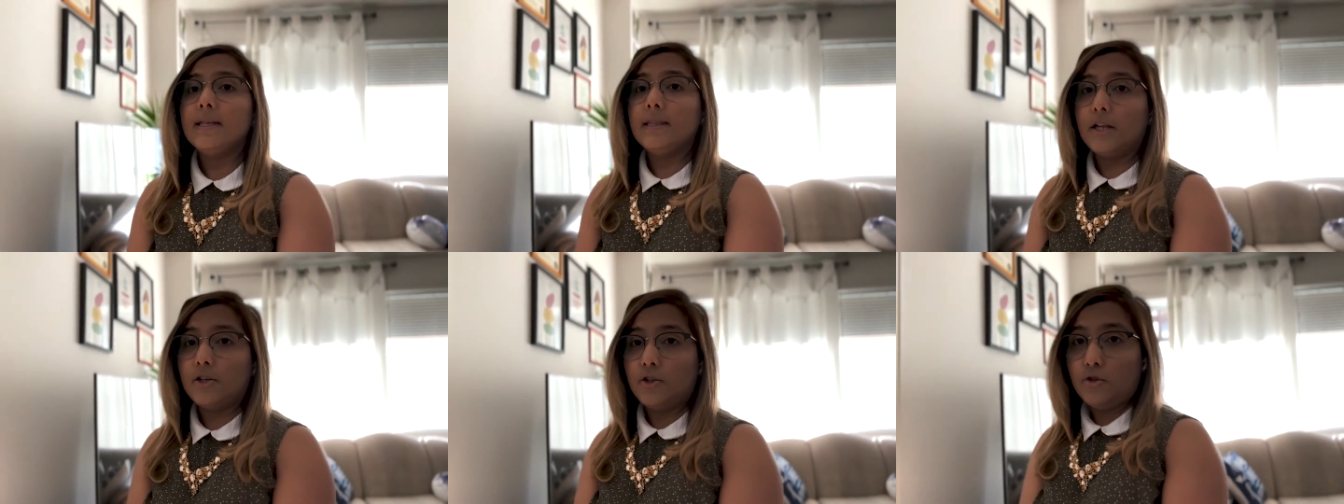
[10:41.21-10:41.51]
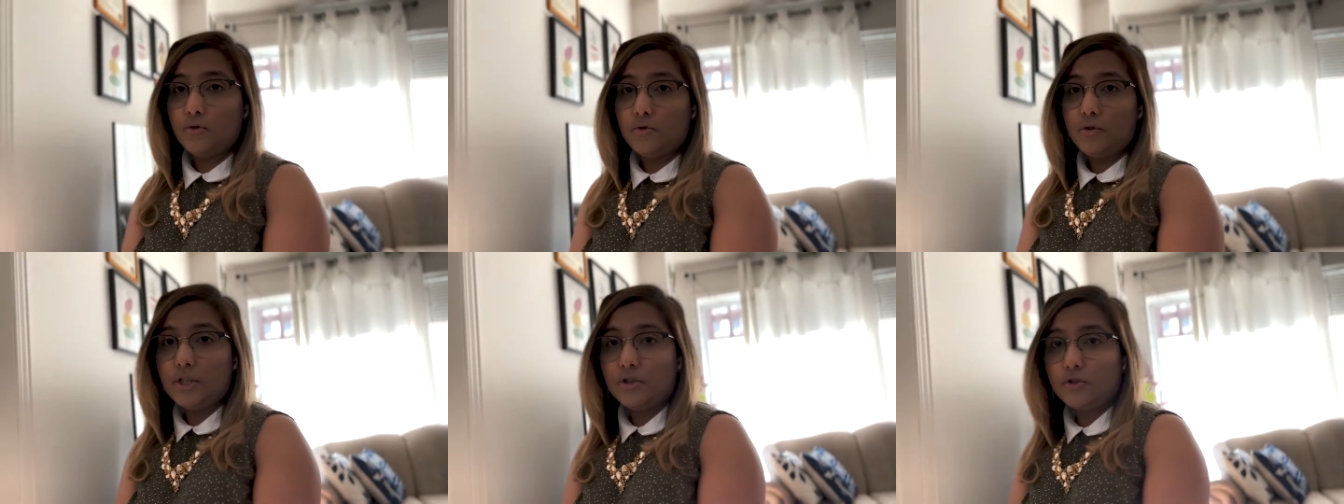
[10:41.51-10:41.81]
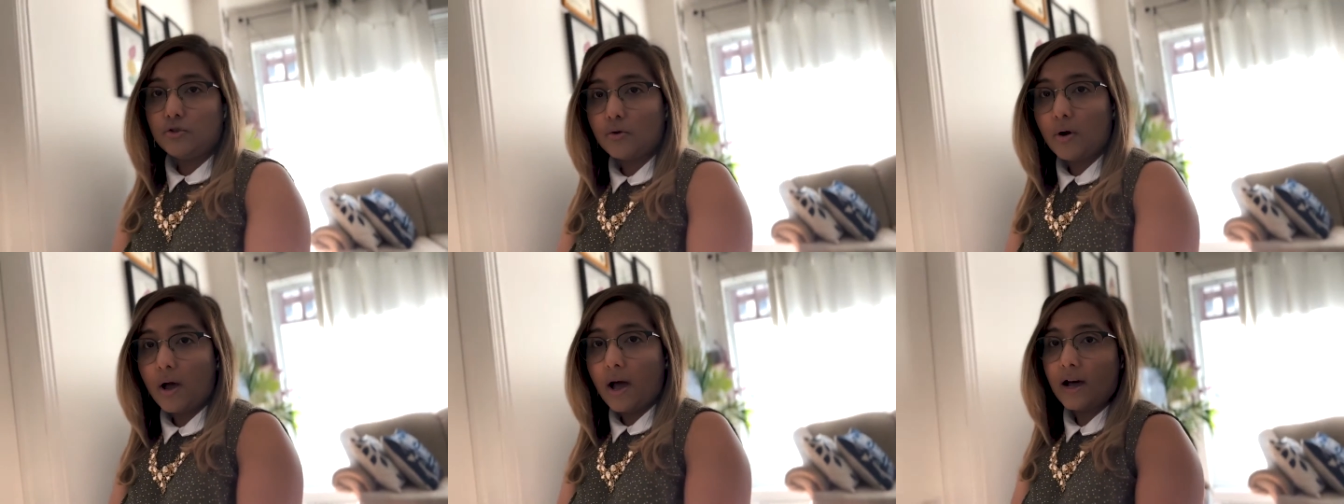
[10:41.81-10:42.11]
that you
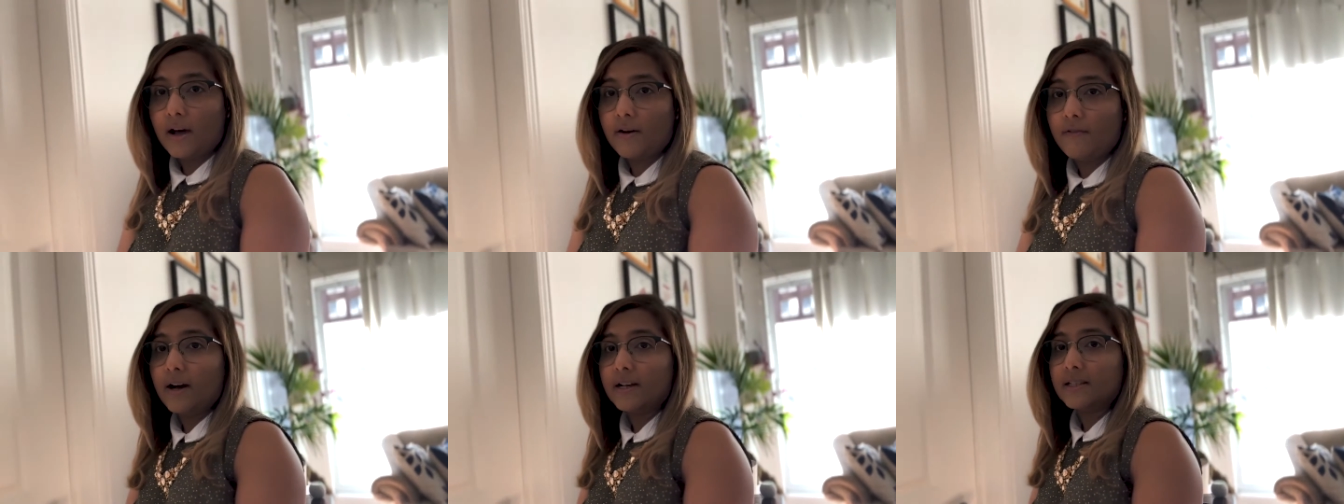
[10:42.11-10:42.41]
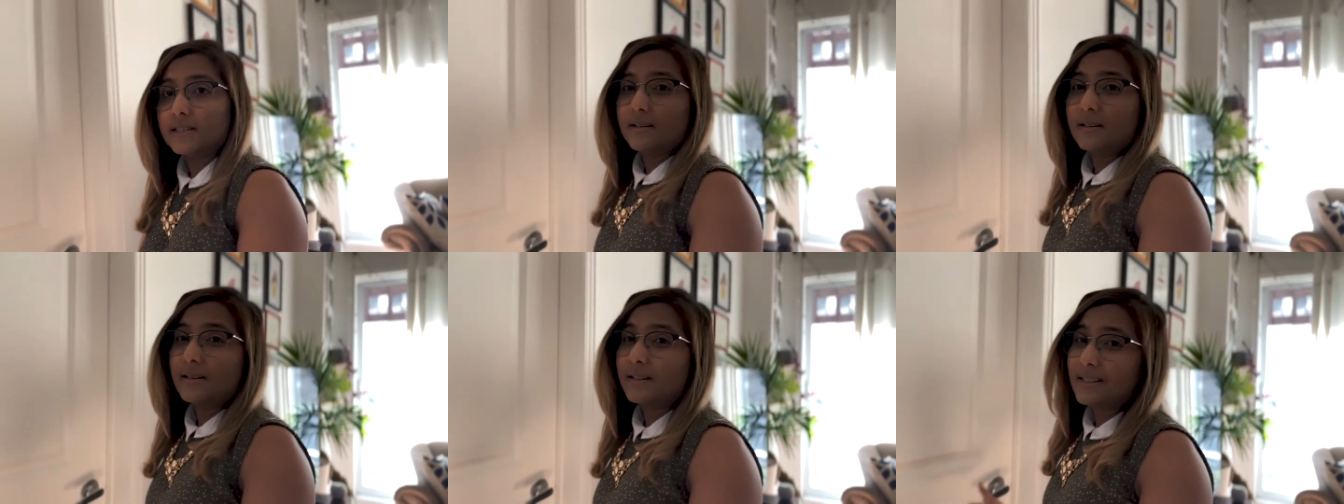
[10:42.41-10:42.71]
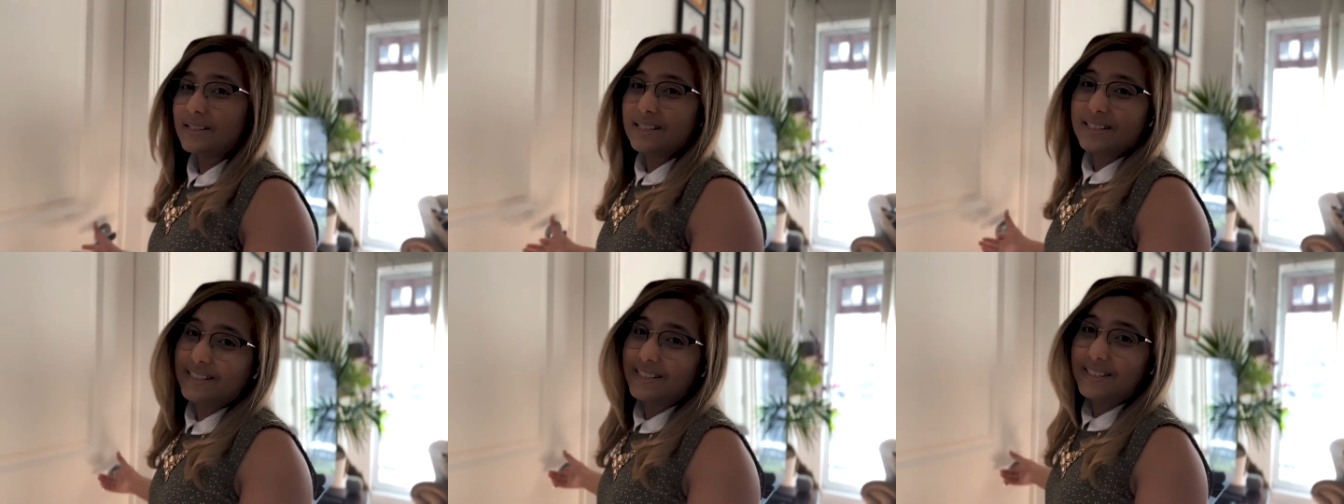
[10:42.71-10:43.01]
need to have a
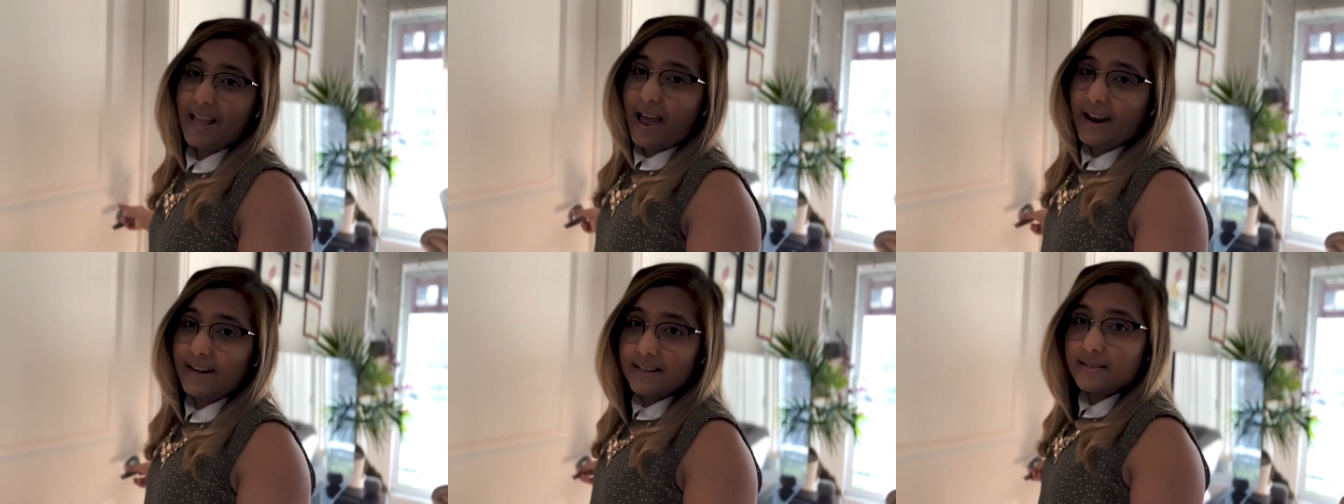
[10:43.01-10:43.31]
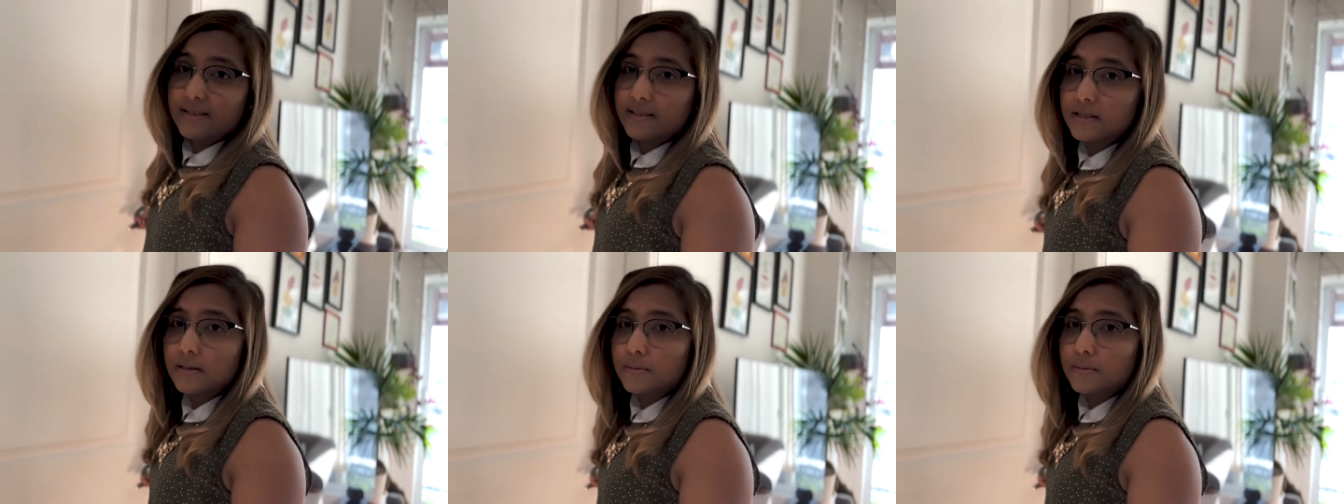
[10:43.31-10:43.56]
certain status